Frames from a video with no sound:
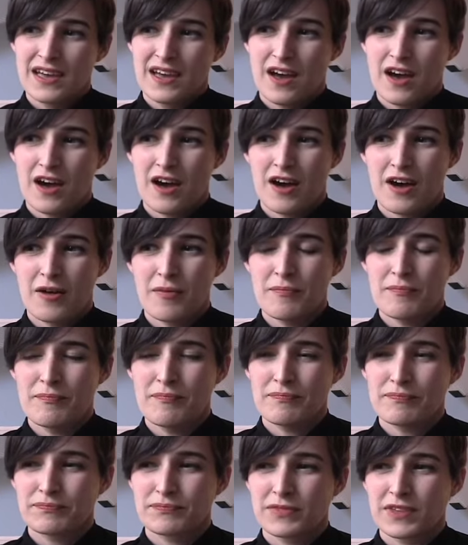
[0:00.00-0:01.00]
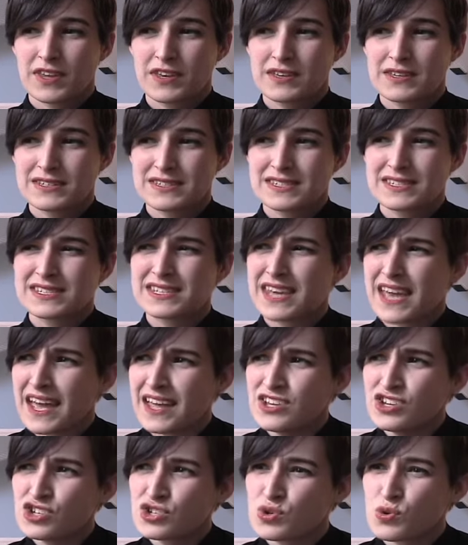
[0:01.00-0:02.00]
um,
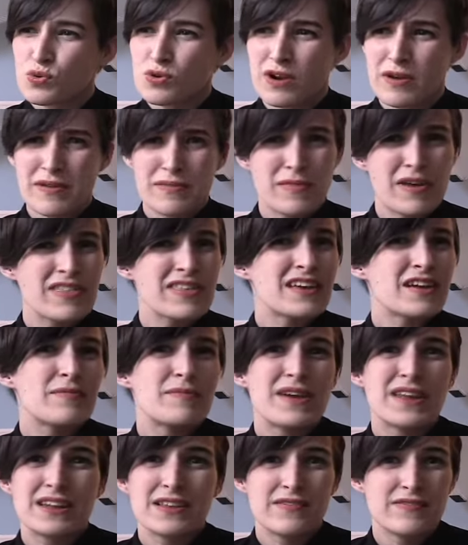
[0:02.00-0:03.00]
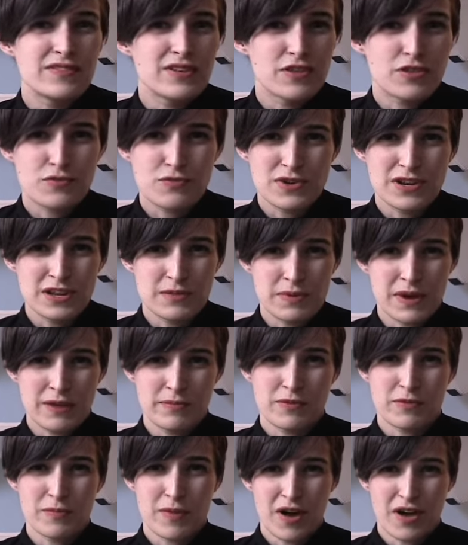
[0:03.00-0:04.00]
sketch, or I, I, think I made even a 3D
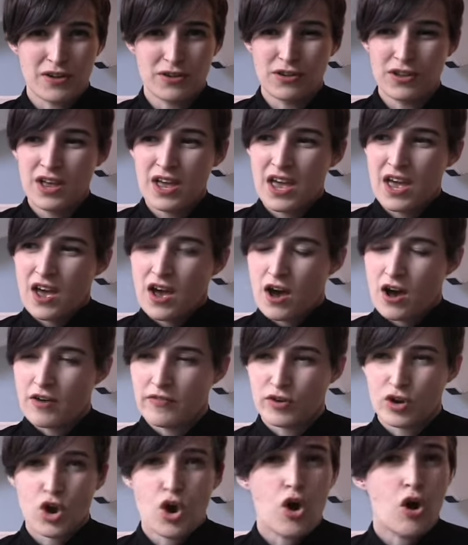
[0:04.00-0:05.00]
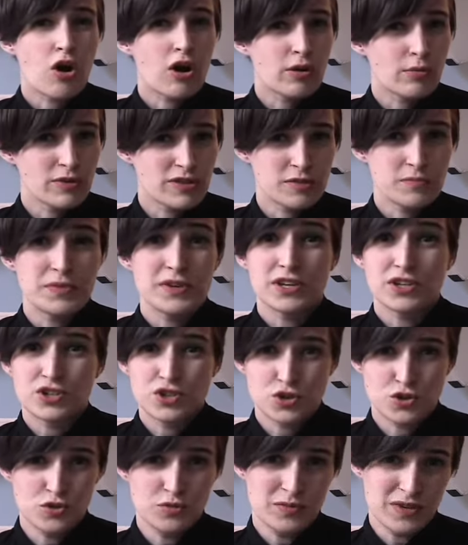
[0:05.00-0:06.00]
paper model of a car with a big
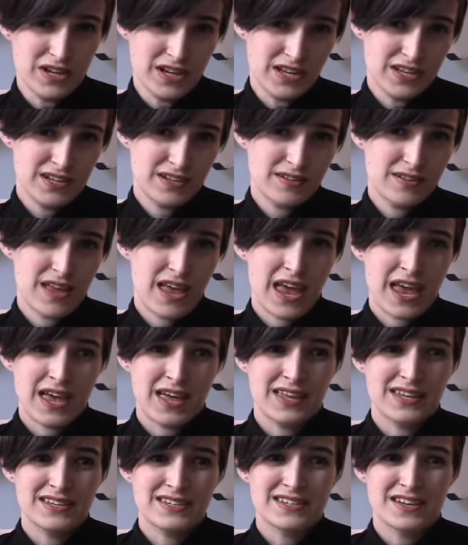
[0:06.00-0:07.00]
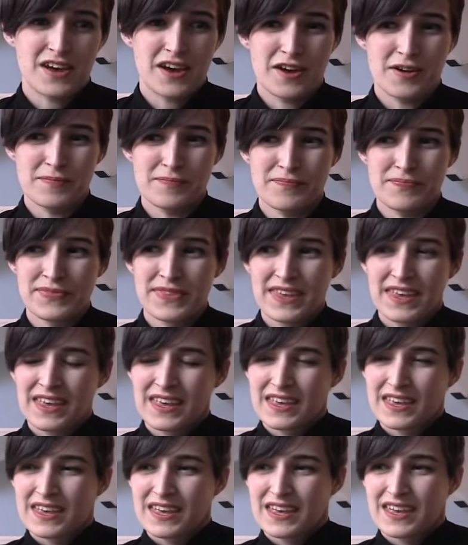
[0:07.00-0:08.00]
tube in it. And um,
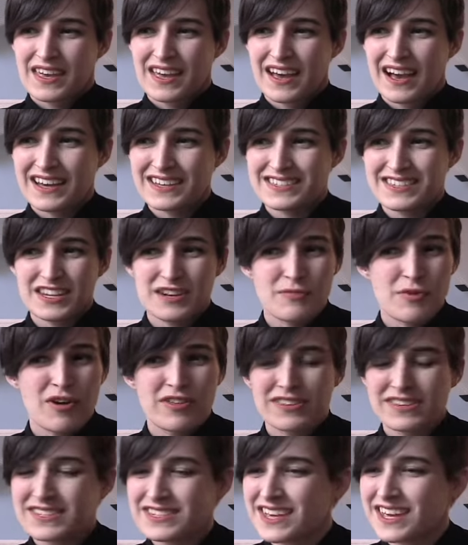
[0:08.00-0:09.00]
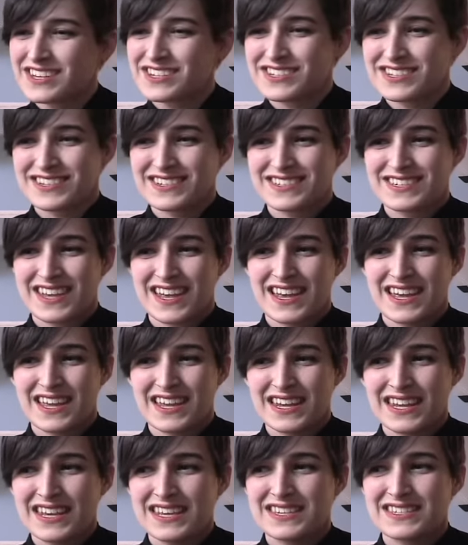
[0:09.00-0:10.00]
I sent him all these sketches
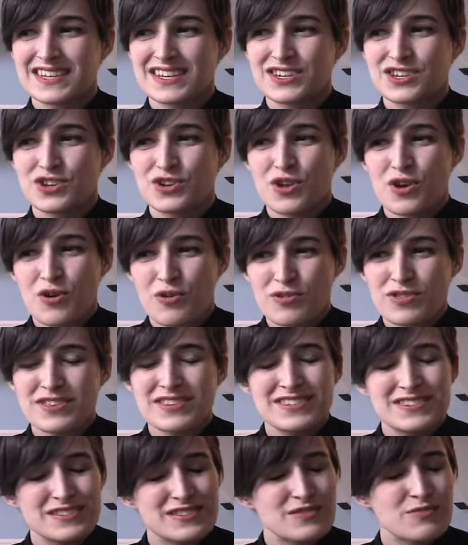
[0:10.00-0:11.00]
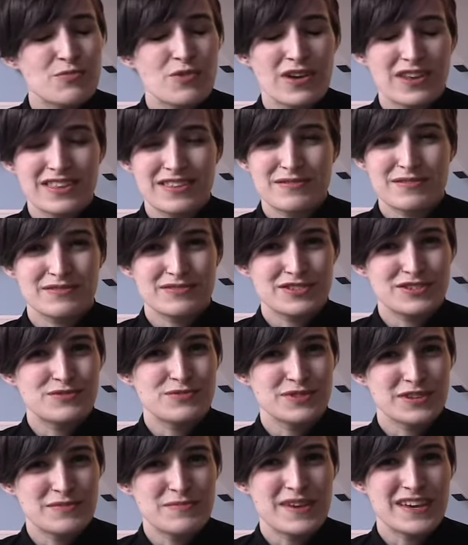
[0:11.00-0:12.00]
and he said, you know, this is the one that just
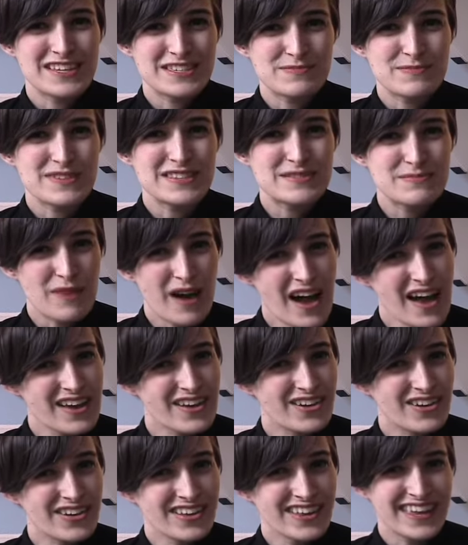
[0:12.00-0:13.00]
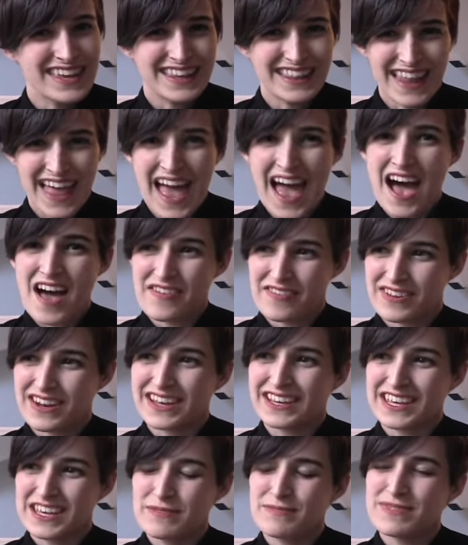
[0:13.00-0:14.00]
really makes me smile and laugh and I
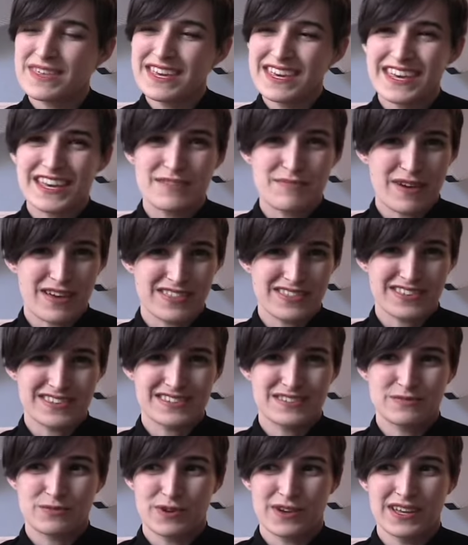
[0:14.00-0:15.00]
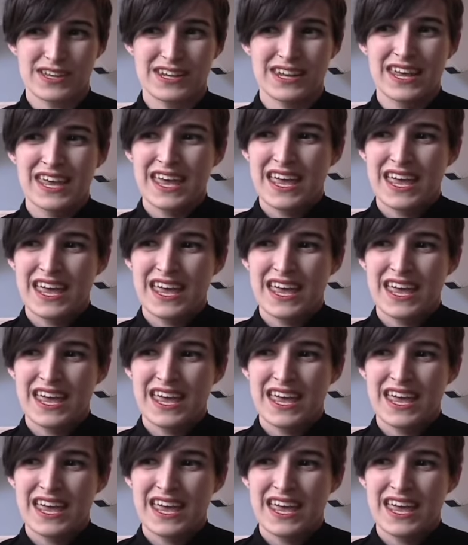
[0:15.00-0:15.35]
keep thinking about this one.